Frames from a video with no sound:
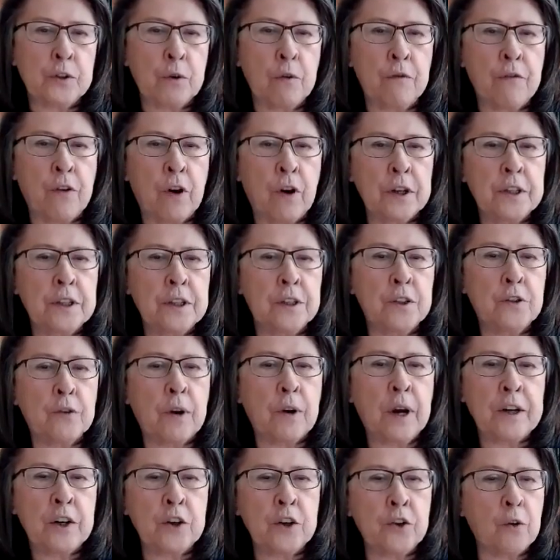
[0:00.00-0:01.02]
so far to
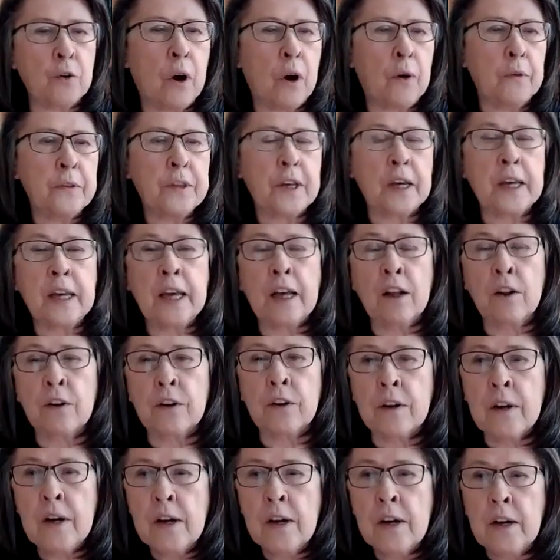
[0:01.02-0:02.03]
try to draw out the
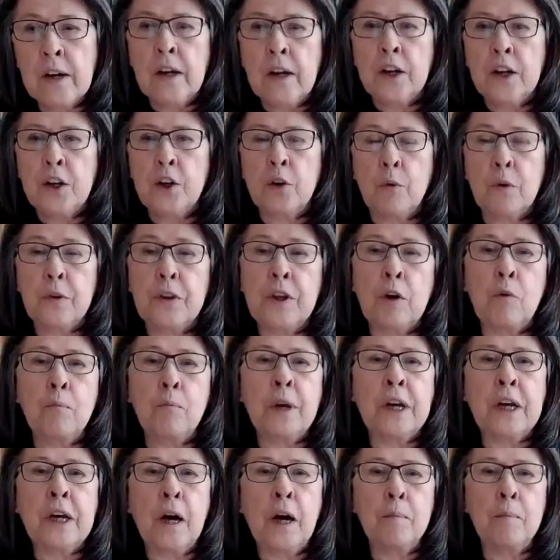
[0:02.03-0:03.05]
killer, without
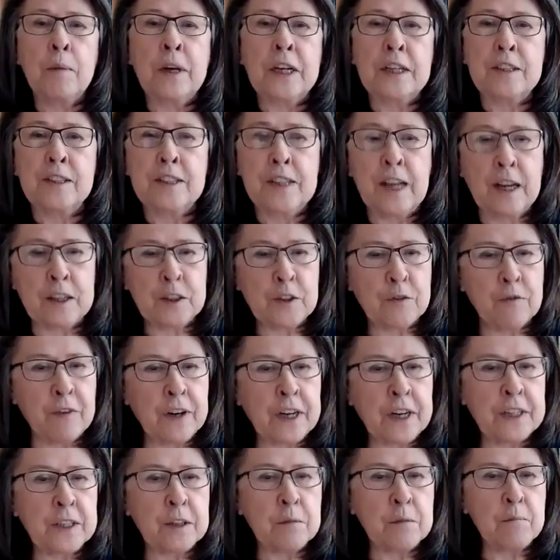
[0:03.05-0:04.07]
becoming his next
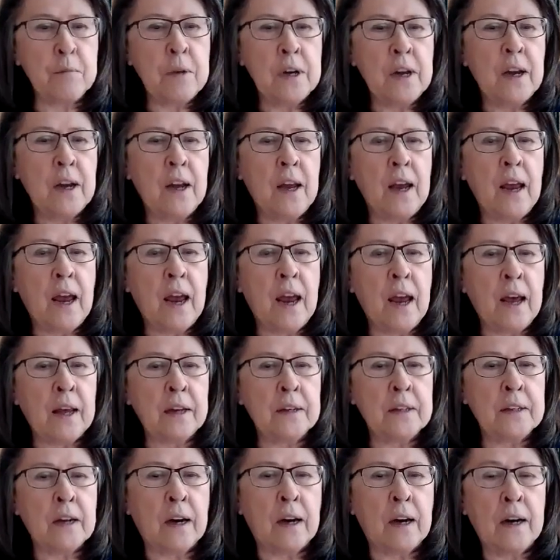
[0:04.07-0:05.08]
victim.
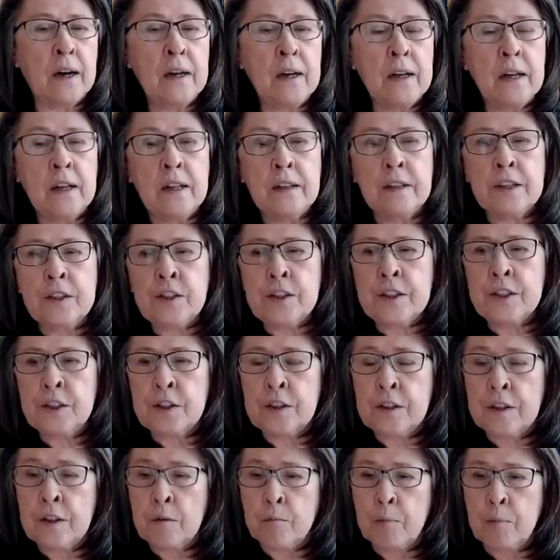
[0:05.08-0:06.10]
And this
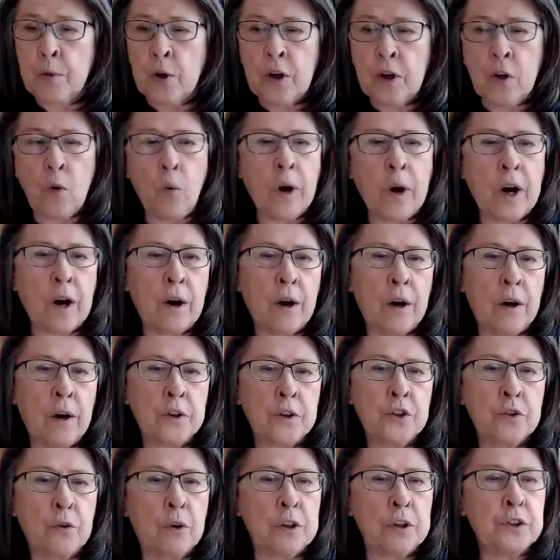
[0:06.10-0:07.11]
is the book where
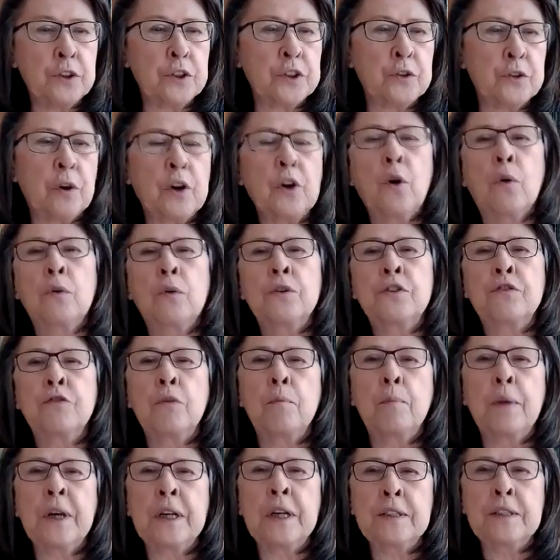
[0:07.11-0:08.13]
Georgia sort of goes from
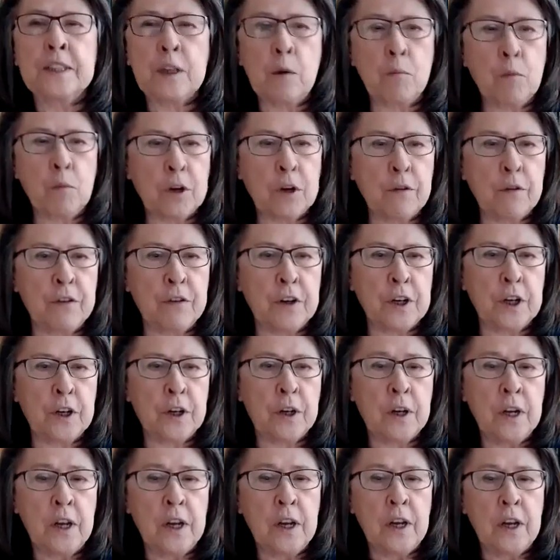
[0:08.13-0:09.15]
being somewhat of a
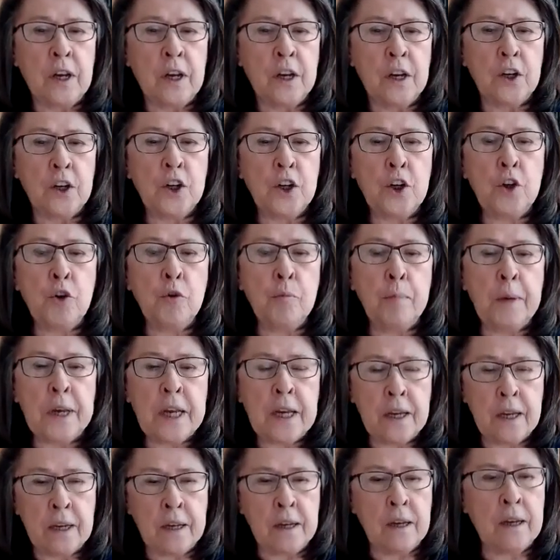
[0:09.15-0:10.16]

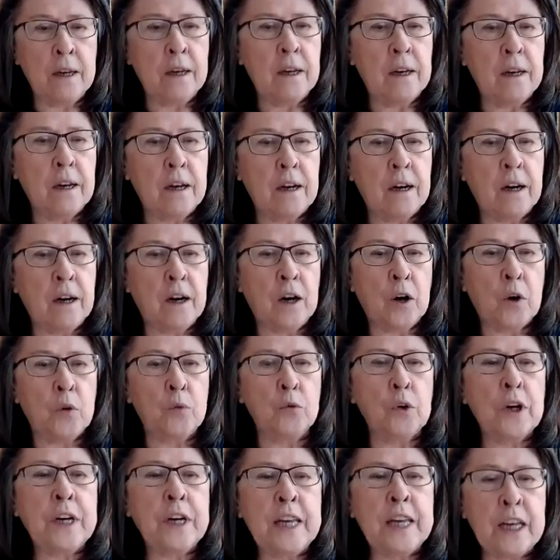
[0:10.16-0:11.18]
newbie
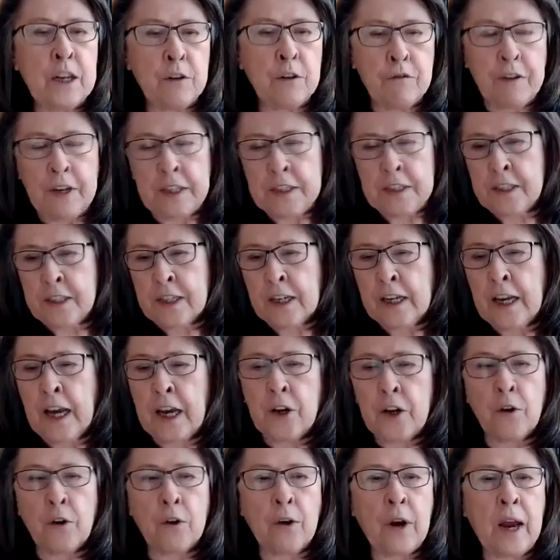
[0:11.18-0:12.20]
rookie
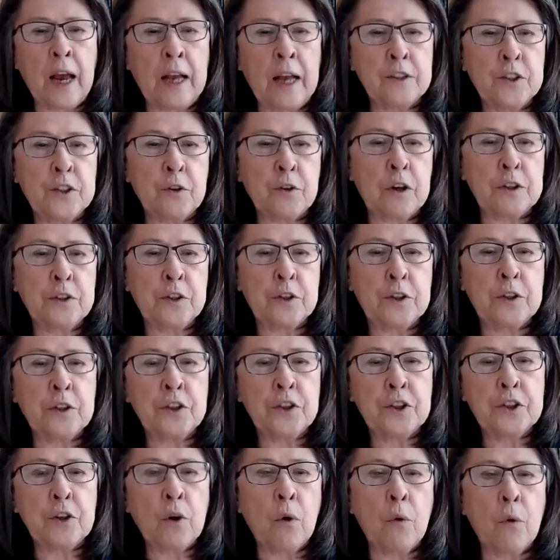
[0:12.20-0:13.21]
investigator and starts to
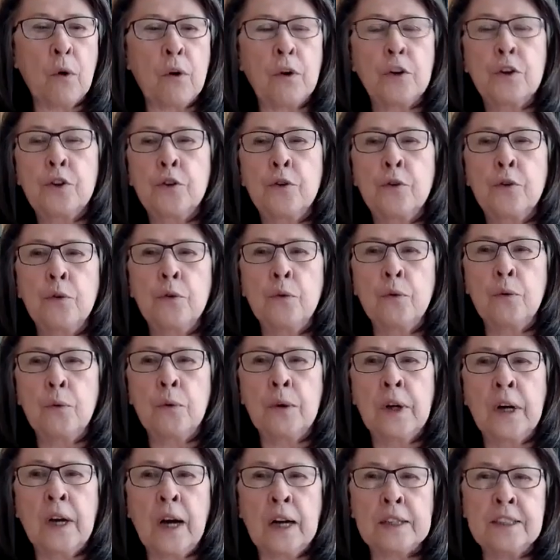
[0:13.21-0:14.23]
show her true
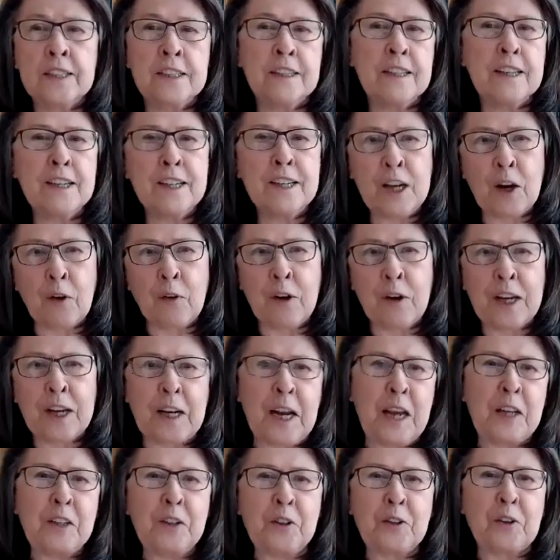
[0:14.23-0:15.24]
gutsy, daring
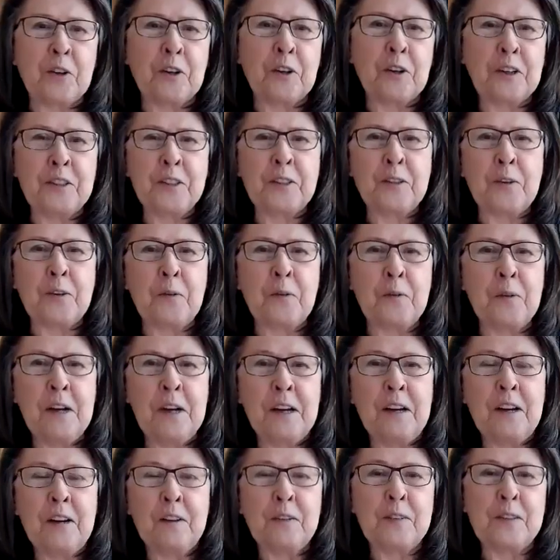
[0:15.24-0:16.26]
nature. So
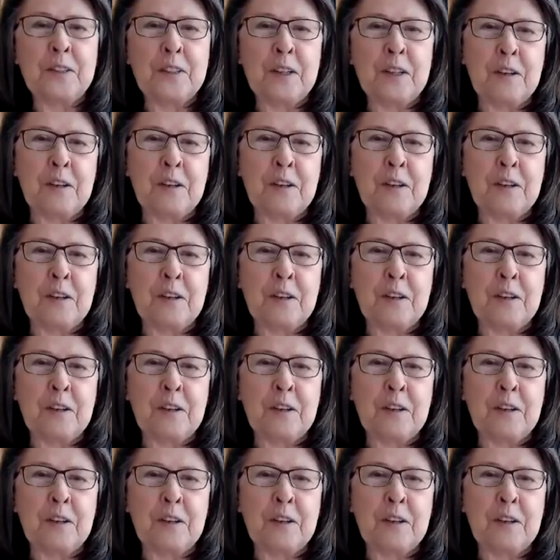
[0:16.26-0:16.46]
it's